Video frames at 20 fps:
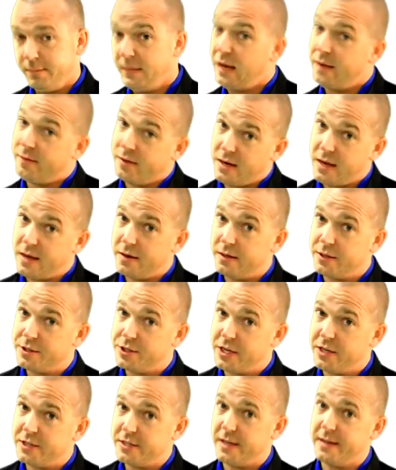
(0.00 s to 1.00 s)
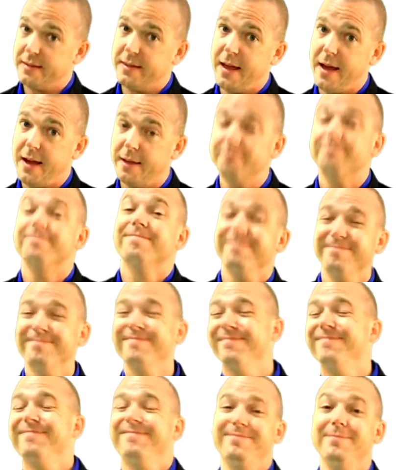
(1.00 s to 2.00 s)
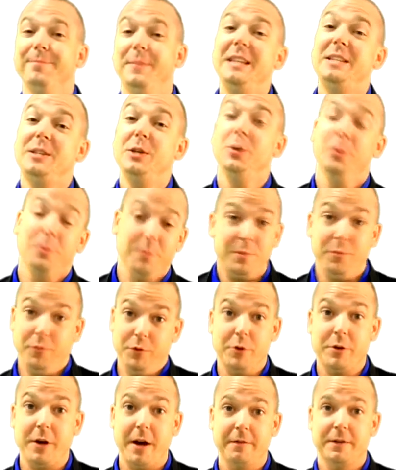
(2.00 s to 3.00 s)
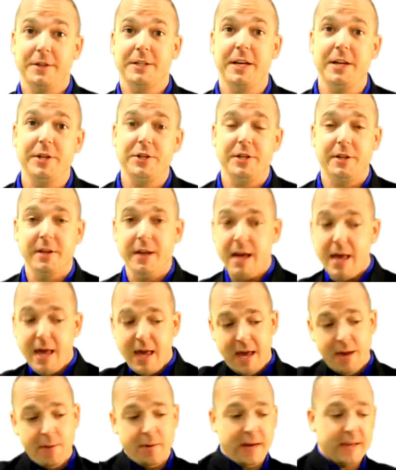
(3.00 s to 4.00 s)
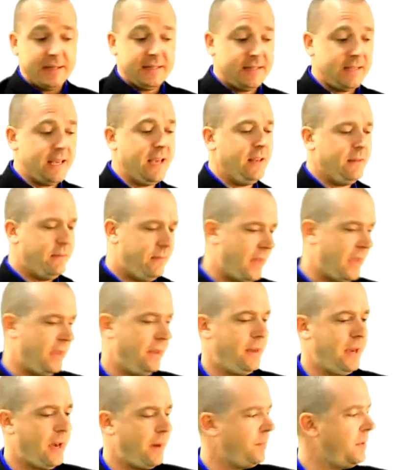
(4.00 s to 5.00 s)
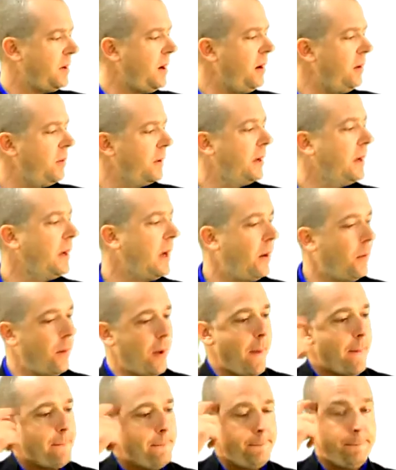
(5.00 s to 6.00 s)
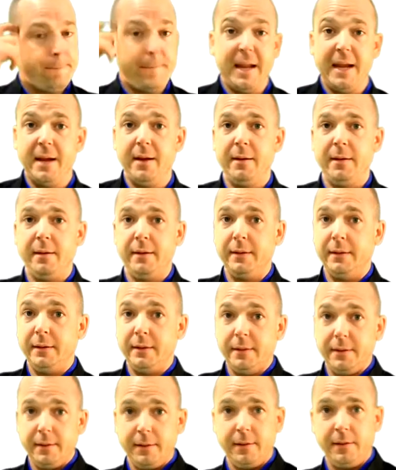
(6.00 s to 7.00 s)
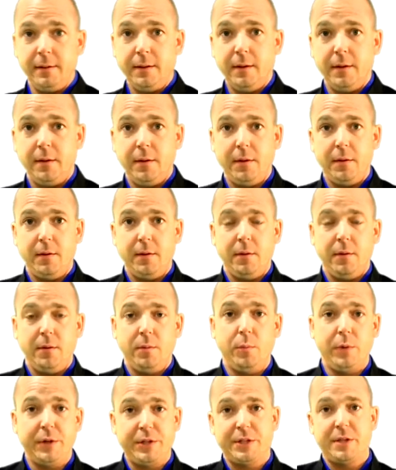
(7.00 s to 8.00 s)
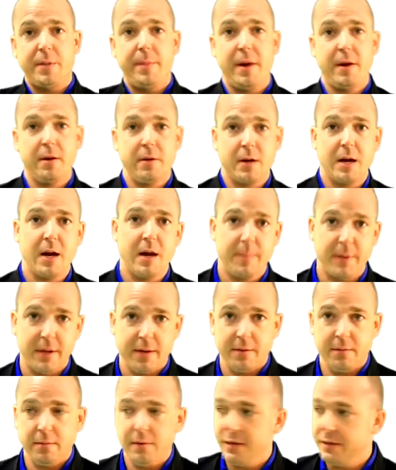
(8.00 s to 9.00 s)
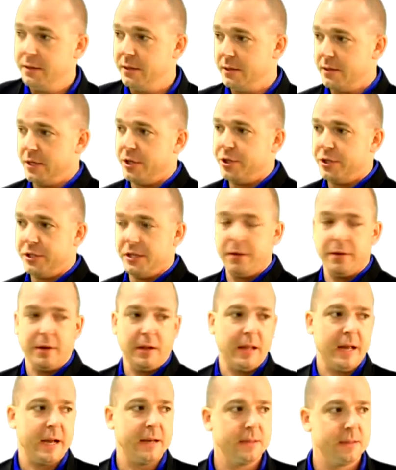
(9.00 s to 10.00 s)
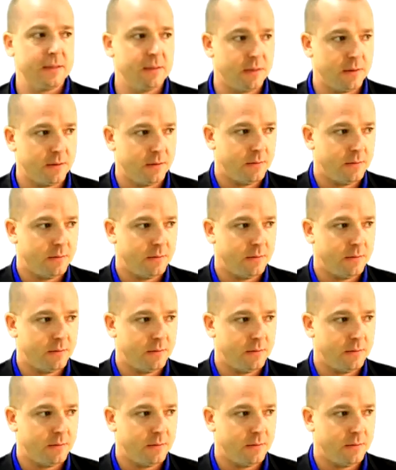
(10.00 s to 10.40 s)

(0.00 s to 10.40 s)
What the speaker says: Ever had an exchange like that? Me too, real conversation. And when I said they kept going, I went, bing! Which is a better comment? Is it I should tell the class to